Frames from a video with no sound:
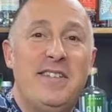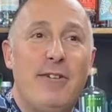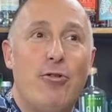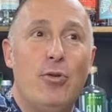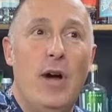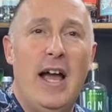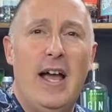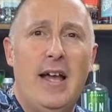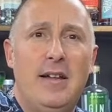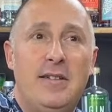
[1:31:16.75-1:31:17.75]

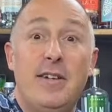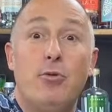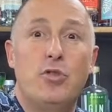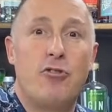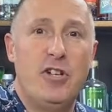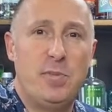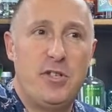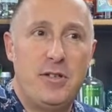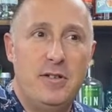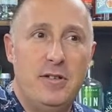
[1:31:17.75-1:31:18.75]
Tyrrell's
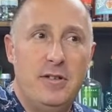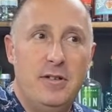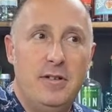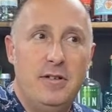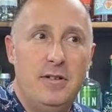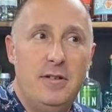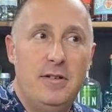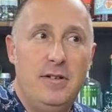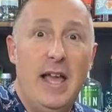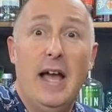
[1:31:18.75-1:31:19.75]
crisps.
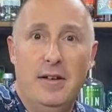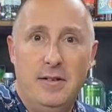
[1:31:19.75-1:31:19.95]
Yeah.